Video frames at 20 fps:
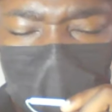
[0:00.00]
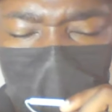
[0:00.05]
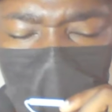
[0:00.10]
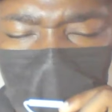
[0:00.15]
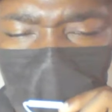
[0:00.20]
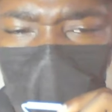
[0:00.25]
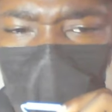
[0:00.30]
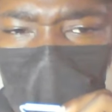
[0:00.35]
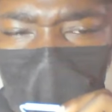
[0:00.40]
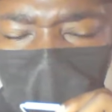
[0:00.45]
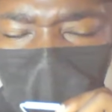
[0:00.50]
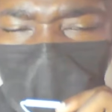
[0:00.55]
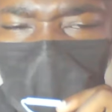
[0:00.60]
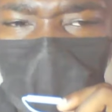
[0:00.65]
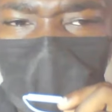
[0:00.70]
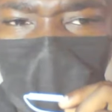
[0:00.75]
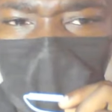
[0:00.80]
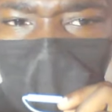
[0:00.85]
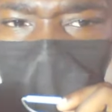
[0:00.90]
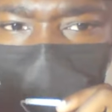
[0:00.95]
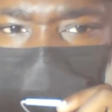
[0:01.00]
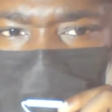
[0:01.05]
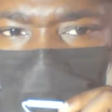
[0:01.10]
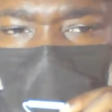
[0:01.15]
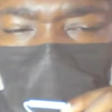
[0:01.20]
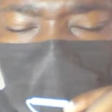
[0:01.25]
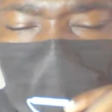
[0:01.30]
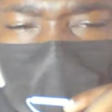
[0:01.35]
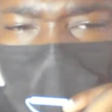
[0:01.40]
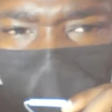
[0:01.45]
I will a year and be
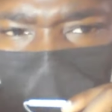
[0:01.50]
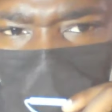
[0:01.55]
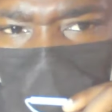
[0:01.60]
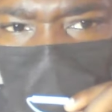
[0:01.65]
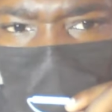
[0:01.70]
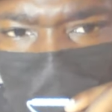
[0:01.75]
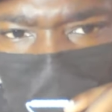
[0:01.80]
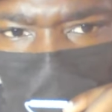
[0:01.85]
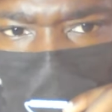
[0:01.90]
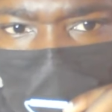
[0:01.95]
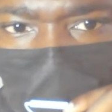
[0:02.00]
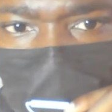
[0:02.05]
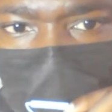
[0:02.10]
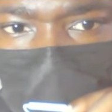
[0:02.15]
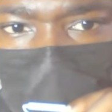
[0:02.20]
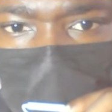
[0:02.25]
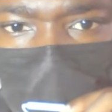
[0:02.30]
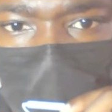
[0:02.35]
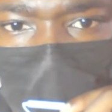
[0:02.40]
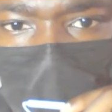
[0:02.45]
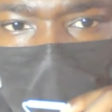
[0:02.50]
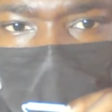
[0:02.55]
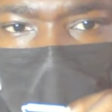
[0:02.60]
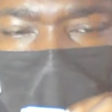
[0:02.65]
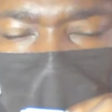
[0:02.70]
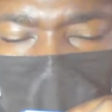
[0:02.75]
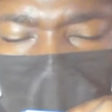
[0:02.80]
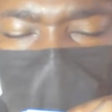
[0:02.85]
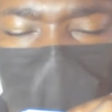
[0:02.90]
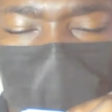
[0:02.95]
calisthenic.
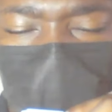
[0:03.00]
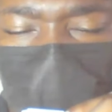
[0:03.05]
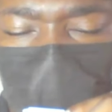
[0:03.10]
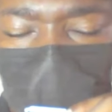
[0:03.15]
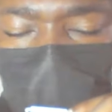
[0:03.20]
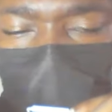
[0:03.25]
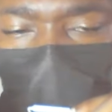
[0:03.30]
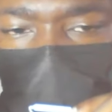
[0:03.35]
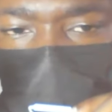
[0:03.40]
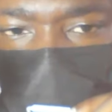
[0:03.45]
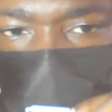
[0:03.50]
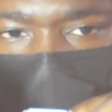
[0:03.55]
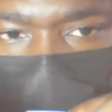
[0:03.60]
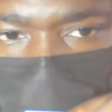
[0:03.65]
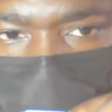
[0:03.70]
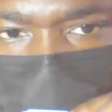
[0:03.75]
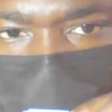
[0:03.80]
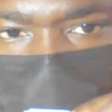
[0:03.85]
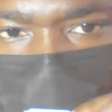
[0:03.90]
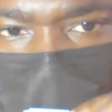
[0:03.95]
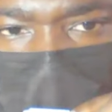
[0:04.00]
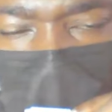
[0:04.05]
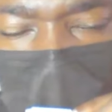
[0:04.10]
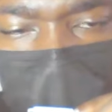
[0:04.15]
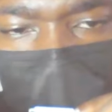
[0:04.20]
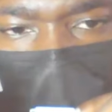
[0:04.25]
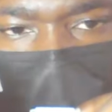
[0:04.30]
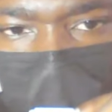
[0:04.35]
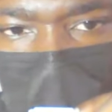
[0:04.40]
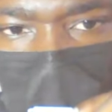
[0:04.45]
I say, blue
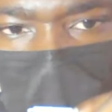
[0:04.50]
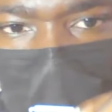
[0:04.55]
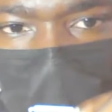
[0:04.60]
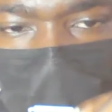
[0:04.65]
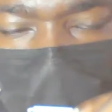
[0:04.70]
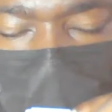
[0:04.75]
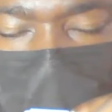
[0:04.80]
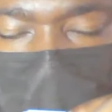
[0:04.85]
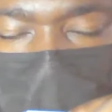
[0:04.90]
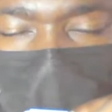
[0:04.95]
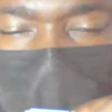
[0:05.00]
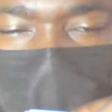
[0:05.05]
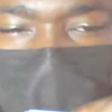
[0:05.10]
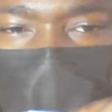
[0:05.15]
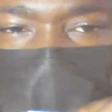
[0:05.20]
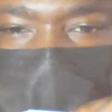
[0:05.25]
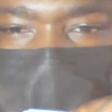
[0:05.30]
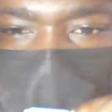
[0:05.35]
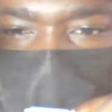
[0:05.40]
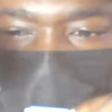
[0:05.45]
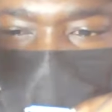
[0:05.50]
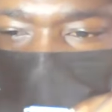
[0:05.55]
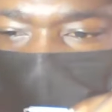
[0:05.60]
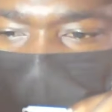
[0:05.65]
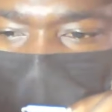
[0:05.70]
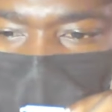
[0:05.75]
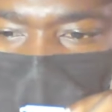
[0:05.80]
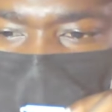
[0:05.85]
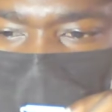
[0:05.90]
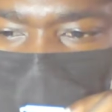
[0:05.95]
and white.
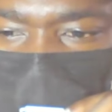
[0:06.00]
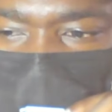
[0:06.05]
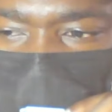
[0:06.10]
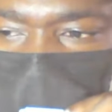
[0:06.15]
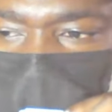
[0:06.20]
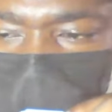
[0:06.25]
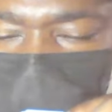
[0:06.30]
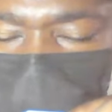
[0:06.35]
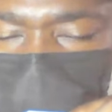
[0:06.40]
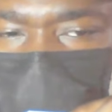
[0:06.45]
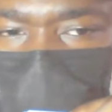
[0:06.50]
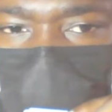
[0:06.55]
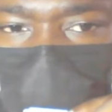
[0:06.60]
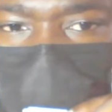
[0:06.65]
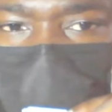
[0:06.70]
And I finish so,